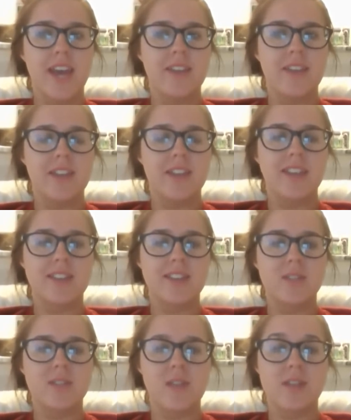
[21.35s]
cavity that
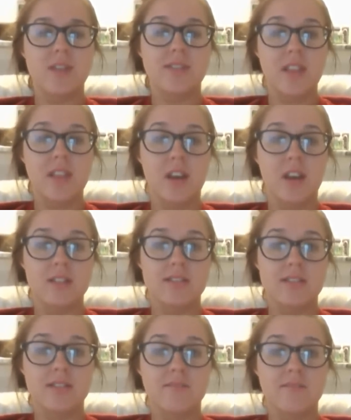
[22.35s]
surrounds the
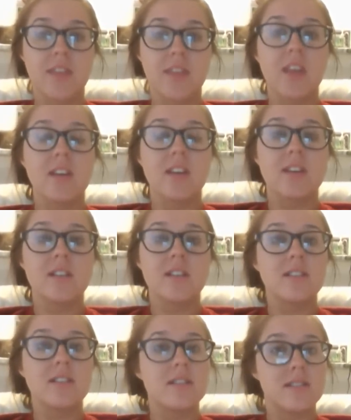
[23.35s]
lungs.
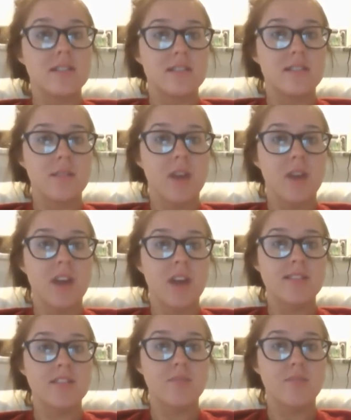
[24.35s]
Some
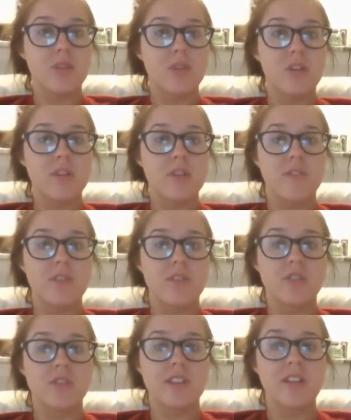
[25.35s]
causes of pleural
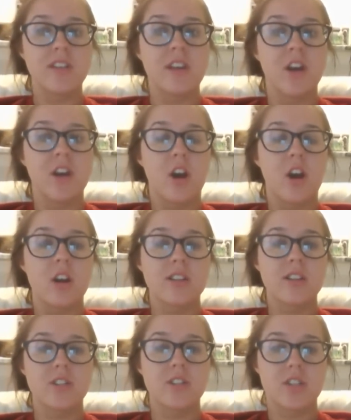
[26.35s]
effusion are
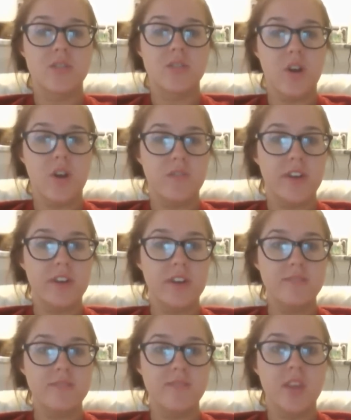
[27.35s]
congestive heart
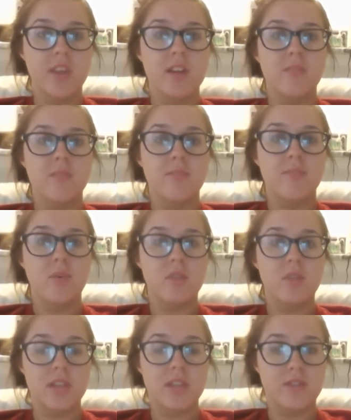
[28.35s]
failure,
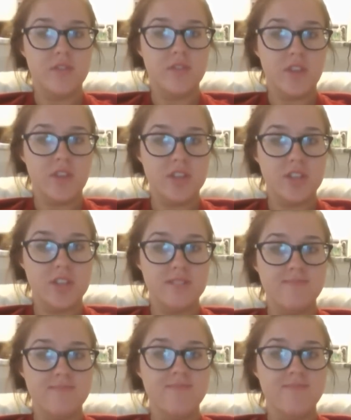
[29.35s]
poor liver function,
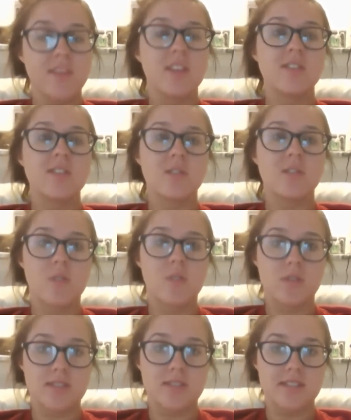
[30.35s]

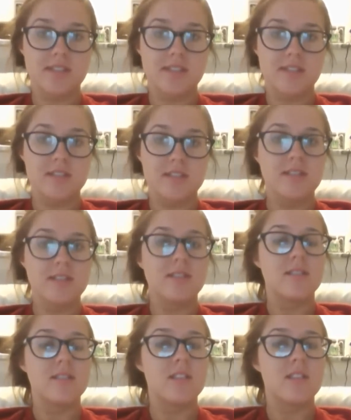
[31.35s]
cirrhosis,
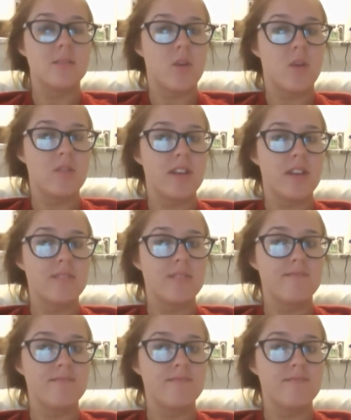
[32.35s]
pneumonia,